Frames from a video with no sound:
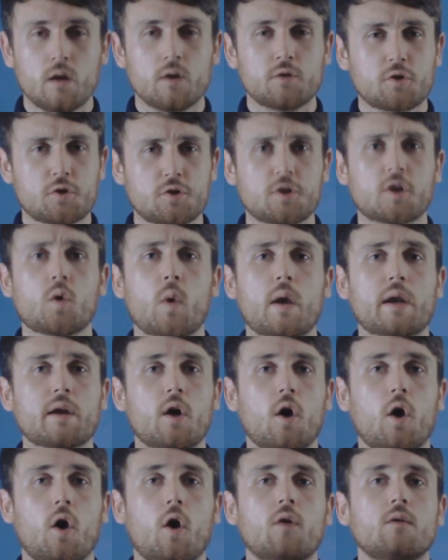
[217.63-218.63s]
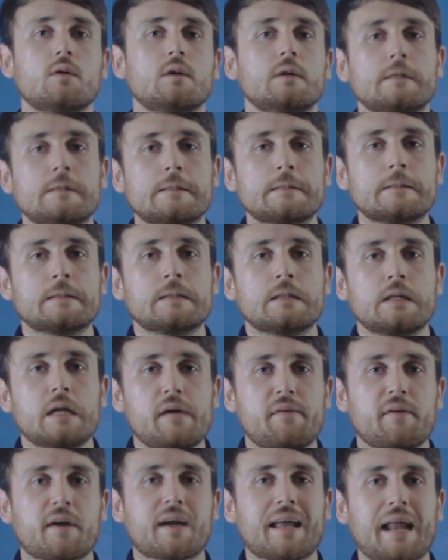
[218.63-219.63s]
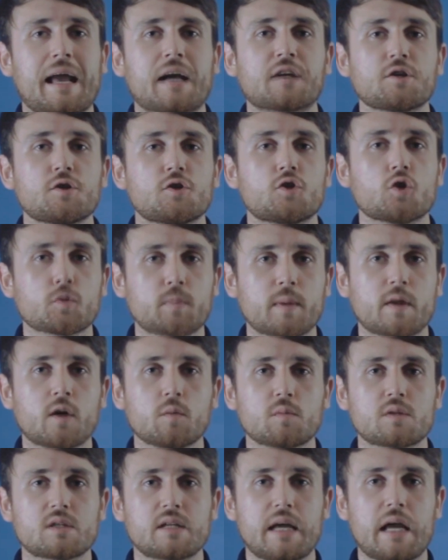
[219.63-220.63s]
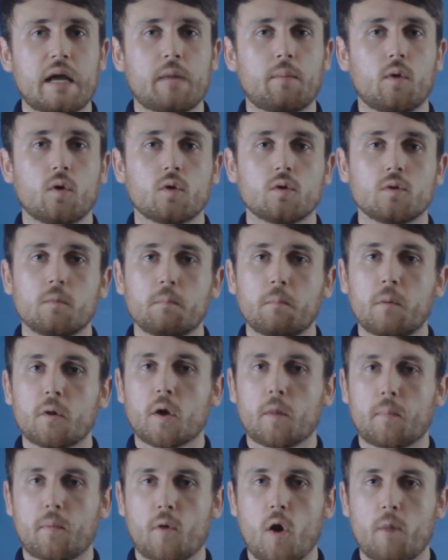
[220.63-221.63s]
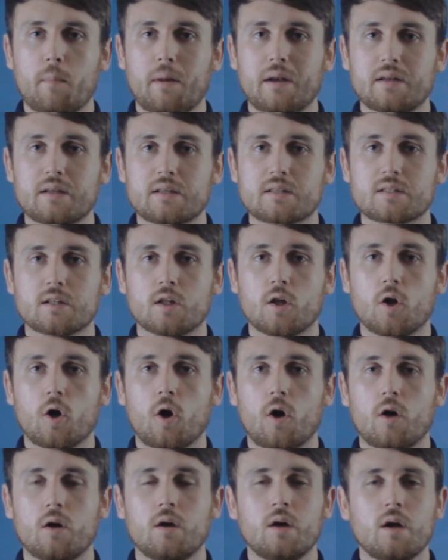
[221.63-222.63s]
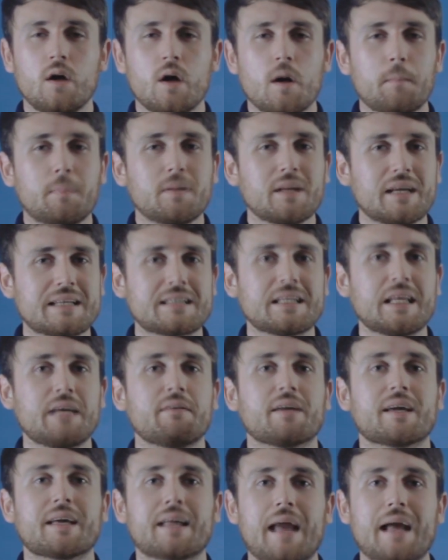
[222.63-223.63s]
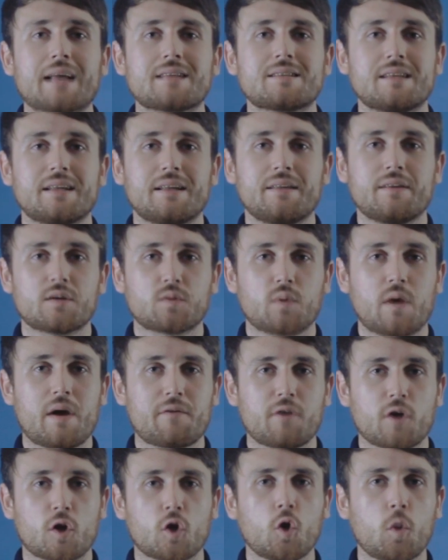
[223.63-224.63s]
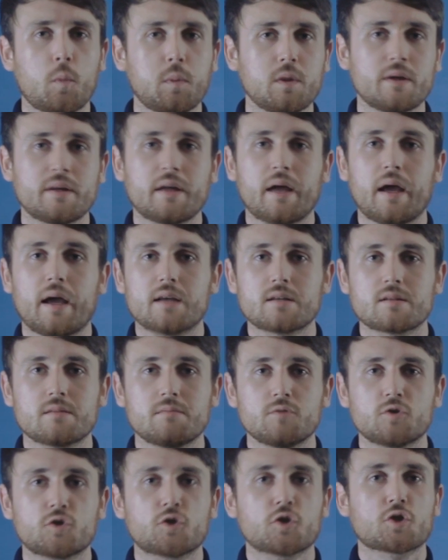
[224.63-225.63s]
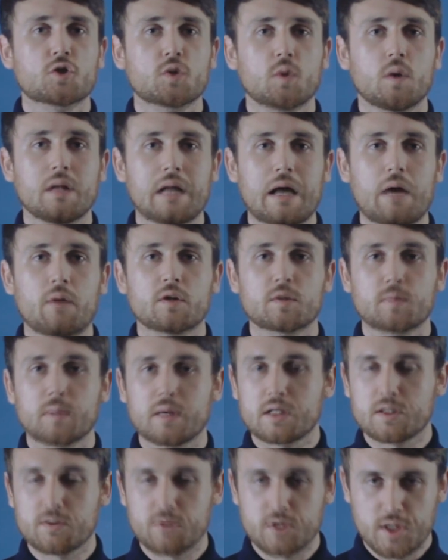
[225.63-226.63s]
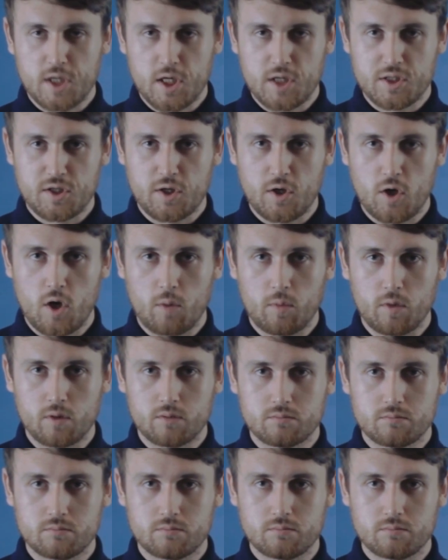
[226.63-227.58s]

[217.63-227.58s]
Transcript: Just a quick note, if your connection does become stable but your broadband is slow, please leave it connected in this way for a couple of days just to allow the speeds to return to normal.